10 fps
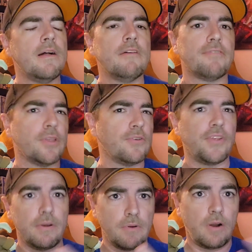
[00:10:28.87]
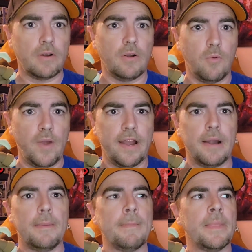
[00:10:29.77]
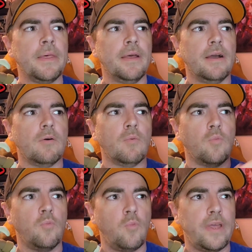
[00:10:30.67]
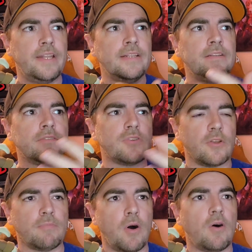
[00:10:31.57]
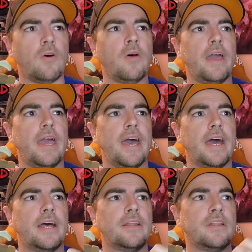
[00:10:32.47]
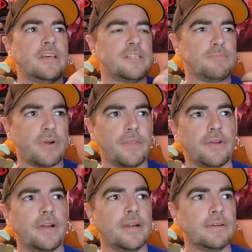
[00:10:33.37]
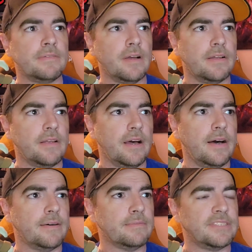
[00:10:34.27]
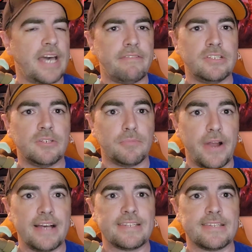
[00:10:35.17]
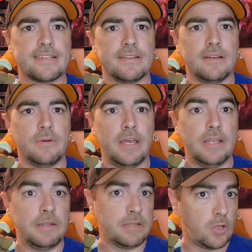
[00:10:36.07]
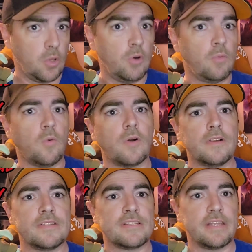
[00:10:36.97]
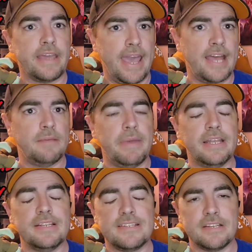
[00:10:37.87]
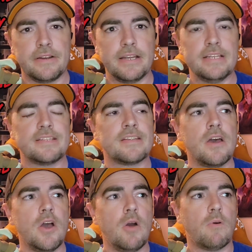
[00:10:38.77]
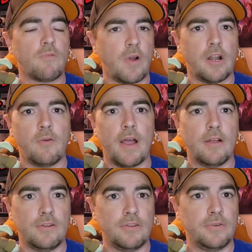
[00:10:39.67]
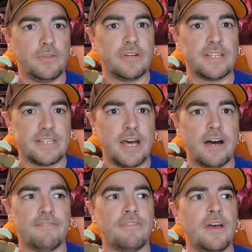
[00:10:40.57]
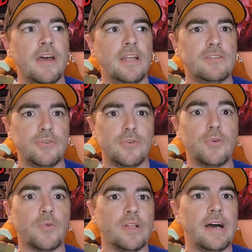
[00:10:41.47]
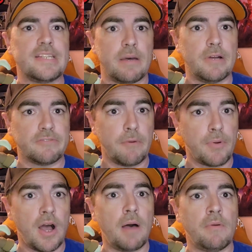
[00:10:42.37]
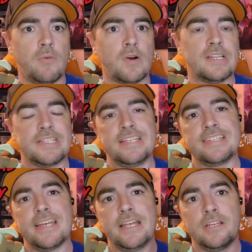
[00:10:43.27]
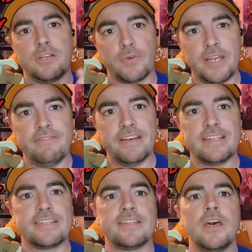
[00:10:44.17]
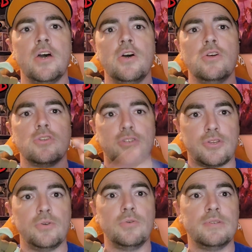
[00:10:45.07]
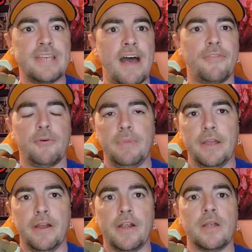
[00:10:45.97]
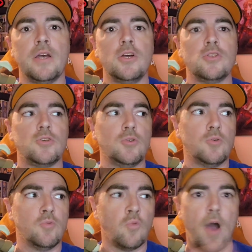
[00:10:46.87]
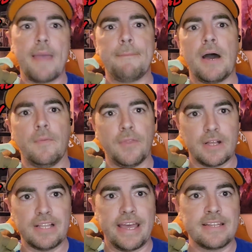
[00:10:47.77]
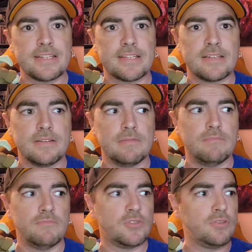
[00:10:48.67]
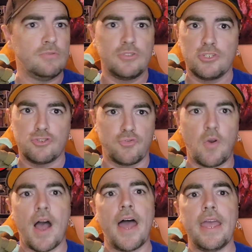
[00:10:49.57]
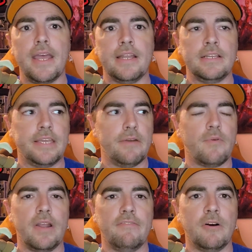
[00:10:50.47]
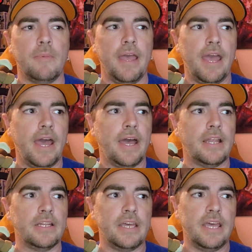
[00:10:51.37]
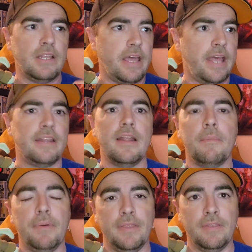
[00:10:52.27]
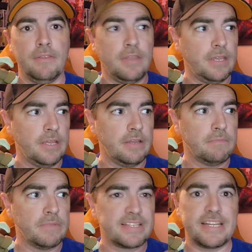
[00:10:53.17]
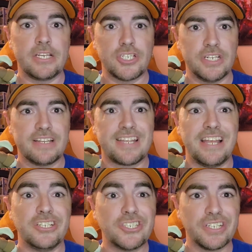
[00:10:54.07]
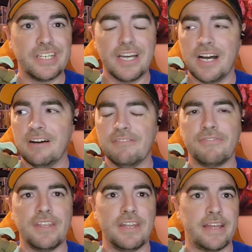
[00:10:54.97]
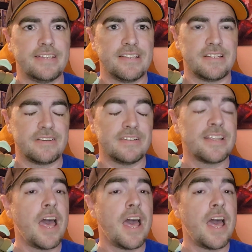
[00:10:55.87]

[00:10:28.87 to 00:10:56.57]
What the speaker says: For those that aren't aware, when Darth Maul and his brother Savage Opress and the Clone Wars animated series were running around doing their stuff, Dooku realized how much of a problem he was, and he sent Grievous to Dathomir to wipe out the clans, to try and get rid of them, and it ended up in the extinction, essentially, of the Night Sisters.